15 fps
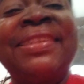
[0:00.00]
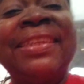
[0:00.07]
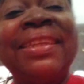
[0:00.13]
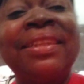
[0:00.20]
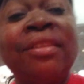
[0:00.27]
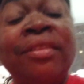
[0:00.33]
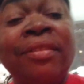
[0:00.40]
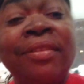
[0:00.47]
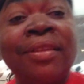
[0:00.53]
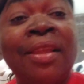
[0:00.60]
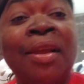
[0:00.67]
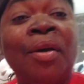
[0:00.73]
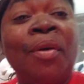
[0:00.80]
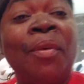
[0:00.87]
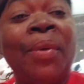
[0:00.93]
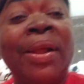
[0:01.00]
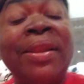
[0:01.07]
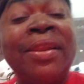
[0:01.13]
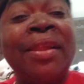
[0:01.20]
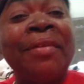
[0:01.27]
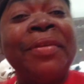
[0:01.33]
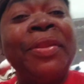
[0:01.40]
still
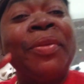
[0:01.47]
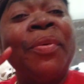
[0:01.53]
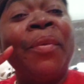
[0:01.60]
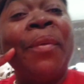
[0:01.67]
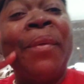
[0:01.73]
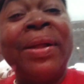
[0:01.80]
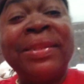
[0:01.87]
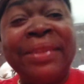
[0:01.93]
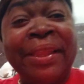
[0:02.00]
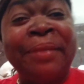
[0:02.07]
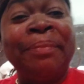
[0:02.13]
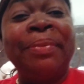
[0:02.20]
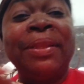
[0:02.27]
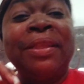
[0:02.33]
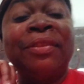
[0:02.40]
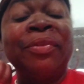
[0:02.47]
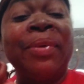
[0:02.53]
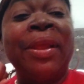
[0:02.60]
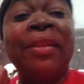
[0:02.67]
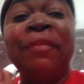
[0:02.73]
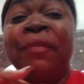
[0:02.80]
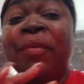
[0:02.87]
wondering what take place
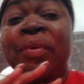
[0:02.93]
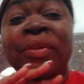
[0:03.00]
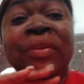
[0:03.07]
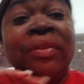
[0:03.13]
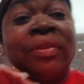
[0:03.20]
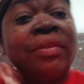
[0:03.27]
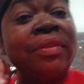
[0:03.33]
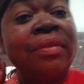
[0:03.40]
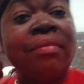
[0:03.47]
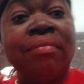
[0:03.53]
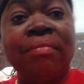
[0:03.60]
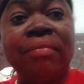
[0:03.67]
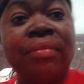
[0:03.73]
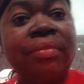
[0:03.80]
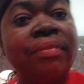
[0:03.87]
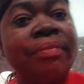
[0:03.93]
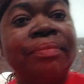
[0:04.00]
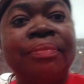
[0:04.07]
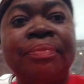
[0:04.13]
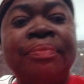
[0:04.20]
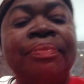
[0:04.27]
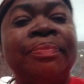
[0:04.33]
while the phone just
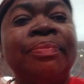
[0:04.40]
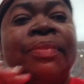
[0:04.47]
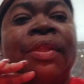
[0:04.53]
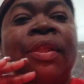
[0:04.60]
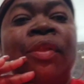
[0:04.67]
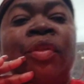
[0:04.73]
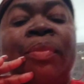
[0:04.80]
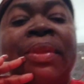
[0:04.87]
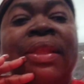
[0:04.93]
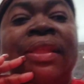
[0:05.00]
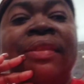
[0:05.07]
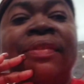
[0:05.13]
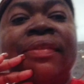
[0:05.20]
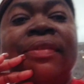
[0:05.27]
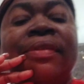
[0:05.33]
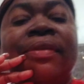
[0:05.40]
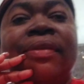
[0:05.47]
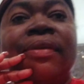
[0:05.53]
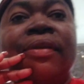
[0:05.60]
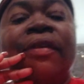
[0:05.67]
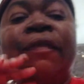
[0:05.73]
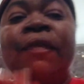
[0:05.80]
gonna be.
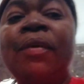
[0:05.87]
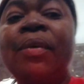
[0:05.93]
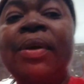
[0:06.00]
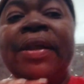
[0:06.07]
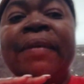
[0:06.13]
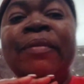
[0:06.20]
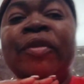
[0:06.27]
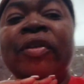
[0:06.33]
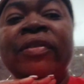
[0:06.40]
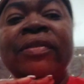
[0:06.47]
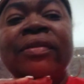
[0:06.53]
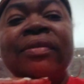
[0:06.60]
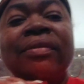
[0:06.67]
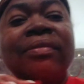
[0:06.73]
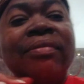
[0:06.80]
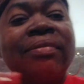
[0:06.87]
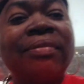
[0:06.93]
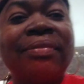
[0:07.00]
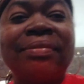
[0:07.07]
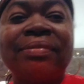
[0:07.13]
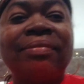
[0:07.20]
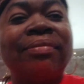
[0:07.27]
The phone then just
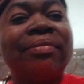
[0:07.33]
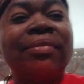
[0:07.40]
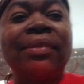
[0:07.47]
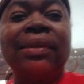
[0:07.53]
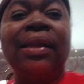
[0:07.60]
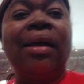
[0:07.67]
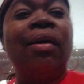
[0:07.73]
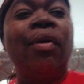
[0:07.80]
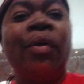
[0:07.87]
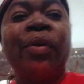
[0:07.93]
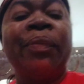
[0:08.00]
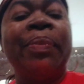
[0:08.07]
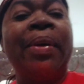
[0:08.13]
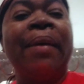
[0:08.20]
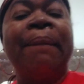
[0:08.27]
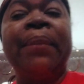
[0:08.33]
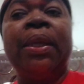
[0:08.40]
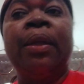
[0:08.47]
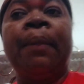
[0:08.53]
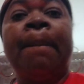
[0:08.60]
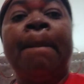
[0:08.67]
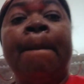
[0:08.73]
knock out from
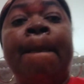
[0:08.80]
me.